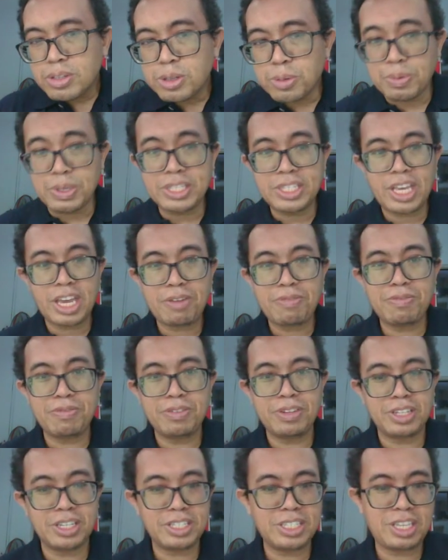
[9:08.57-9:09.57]
to be safe,
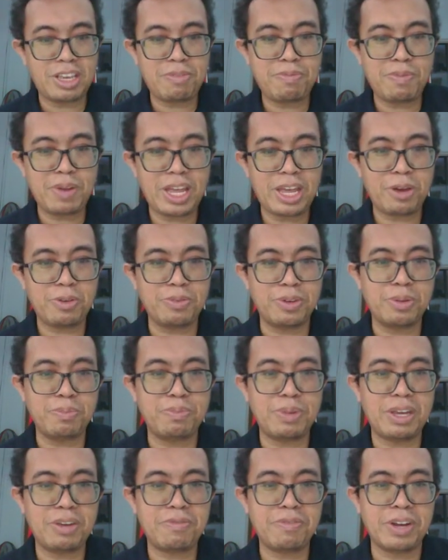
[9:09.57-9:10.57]
the safe play will
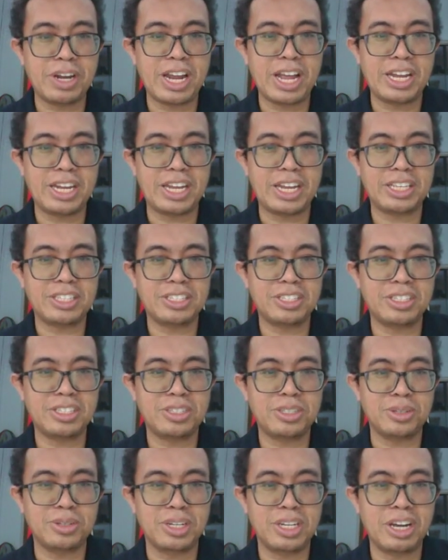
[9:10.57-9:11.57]
be Fernandes.
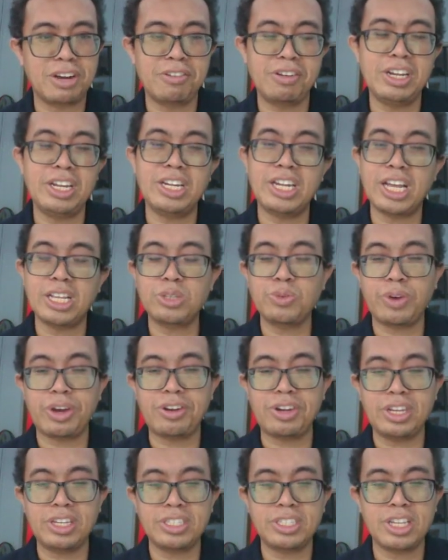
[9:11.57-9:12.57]
So currently, that's
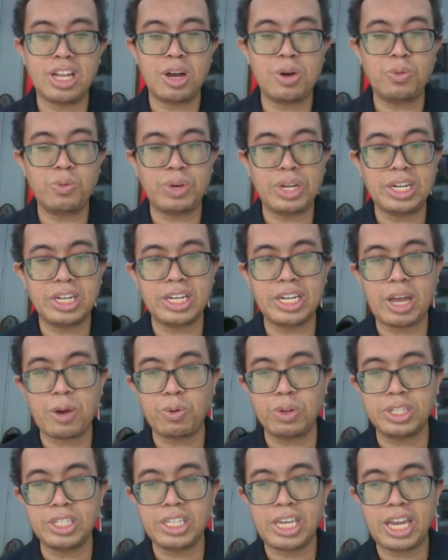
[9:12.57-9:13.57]
where it is now. Whether that
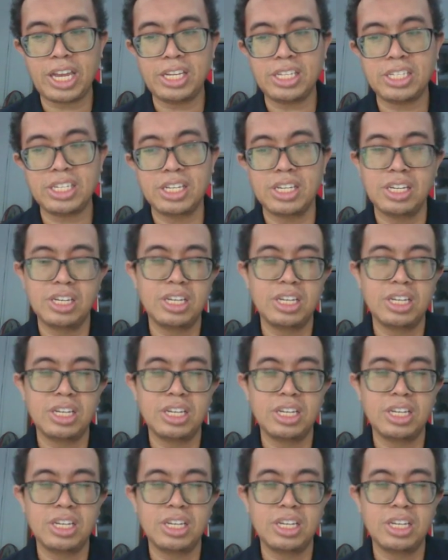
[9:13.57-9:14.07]
will change,